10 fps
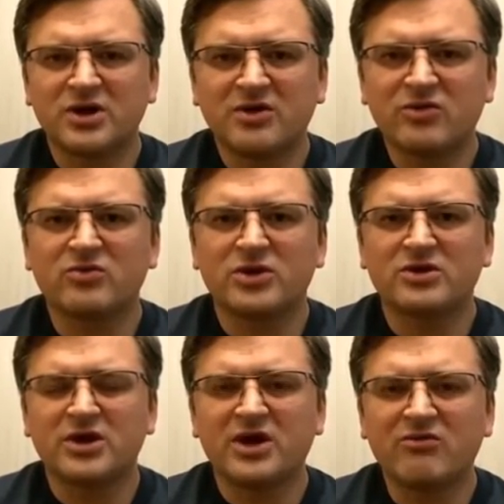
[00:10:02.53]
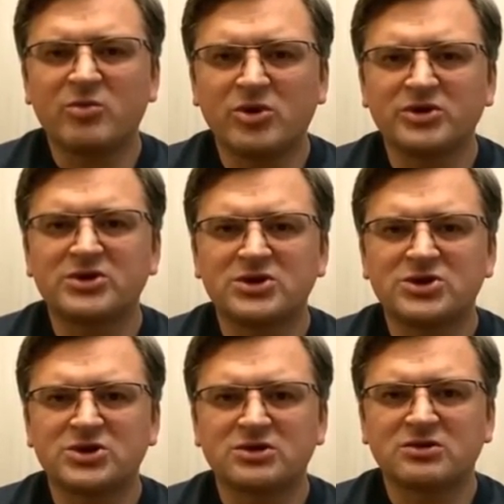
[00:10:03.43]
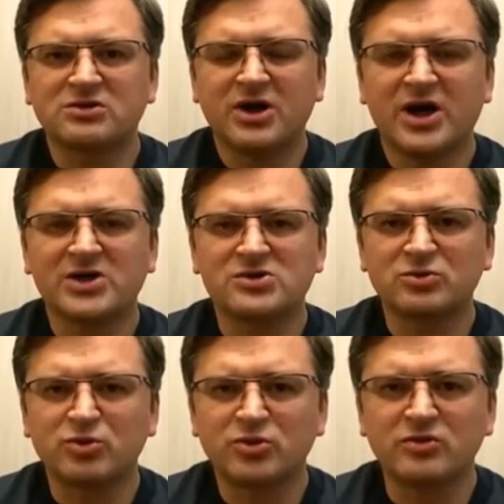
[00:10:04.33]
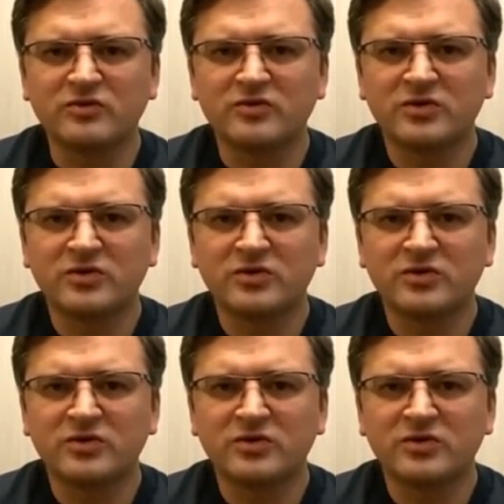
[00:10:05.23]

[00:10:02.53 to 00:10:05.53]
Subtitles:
every politician has to prove